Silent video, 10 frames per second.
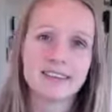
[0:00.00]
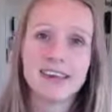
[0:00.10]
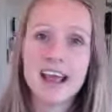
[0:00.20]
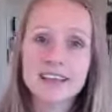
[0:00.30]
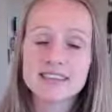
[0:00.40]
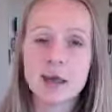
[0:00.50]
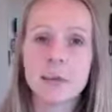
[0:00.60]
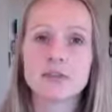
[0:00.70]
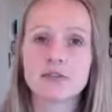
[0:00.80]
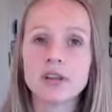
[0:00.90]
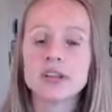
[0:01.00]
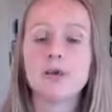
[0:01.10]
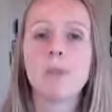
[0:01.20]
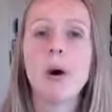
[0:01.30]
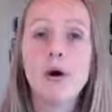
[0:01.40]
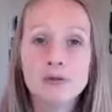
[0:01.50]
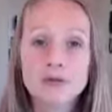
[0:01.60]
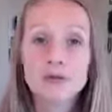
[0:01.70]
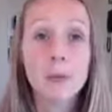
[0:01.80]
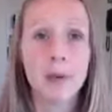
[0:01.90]
the next step is really to
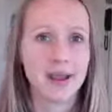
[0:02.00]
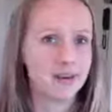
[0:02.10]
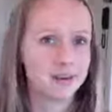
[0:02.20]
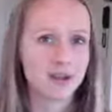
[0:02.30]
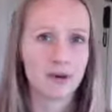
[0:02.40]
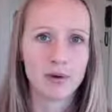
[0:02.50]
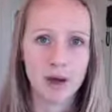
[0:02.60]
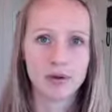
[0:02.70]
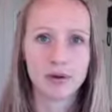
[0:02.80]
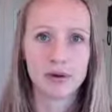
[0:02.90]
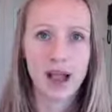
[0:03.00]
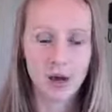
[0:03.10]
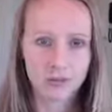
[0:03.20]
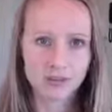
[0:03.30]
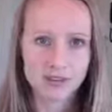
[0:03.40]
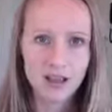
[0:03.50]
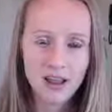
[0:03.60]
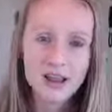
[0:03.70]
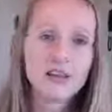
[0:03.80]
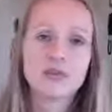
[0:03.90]
post reminders around your house.
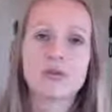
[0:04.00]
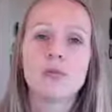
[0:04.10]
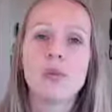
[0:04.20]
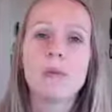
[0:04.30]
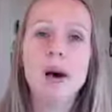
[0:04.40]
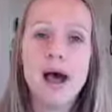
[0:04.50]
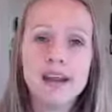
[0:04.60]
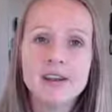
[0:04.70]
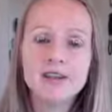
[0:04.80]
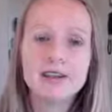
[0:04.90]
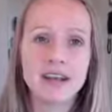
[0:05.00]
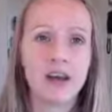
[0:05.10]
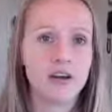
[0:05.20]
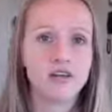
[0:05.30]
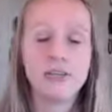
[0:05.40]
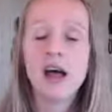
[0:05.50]
So remind yourself